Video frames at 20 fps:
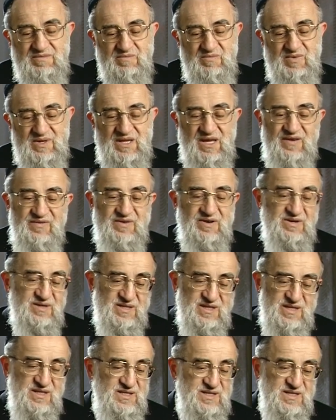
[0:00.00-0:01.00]
whatever
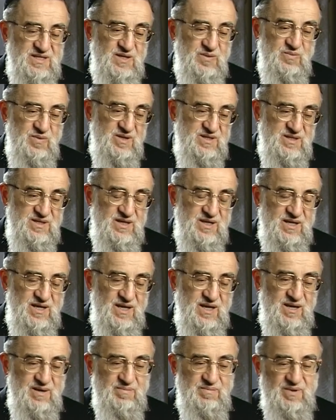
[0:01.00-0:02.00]
resistance there was in the
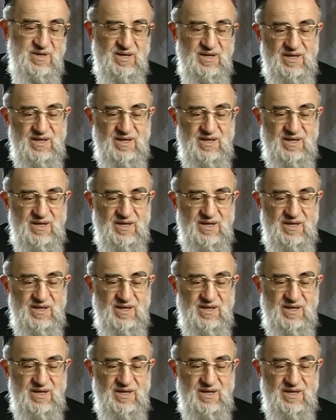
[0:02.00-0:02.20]
camp.